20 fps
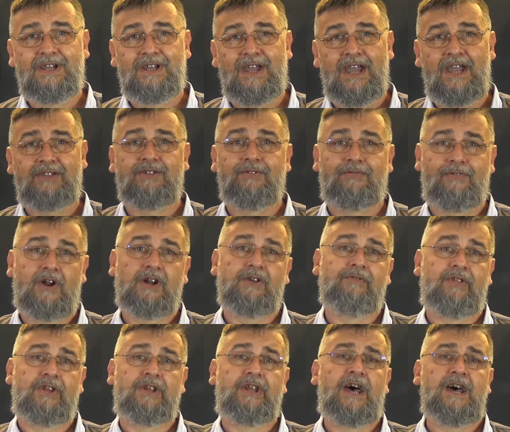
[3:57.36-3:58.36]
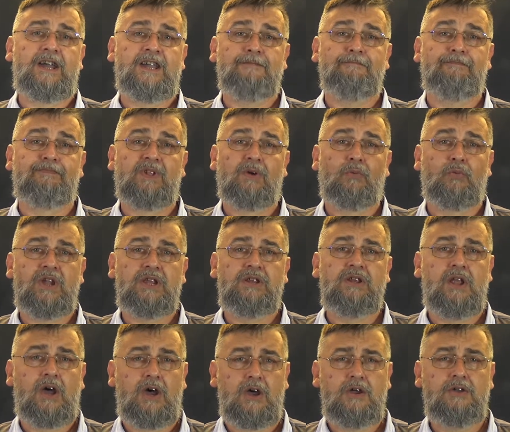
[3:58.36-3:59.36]
at the front of the name. We
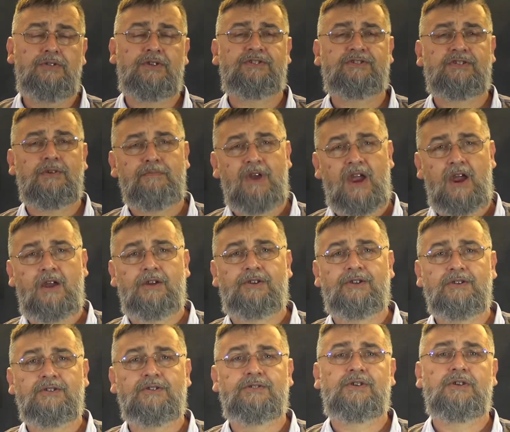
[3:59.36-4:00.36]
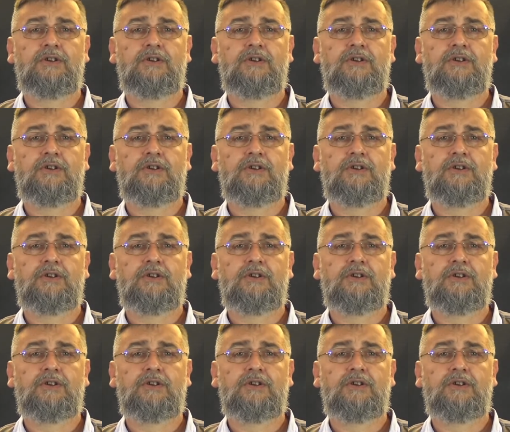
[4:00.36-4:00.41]
know the Samaritans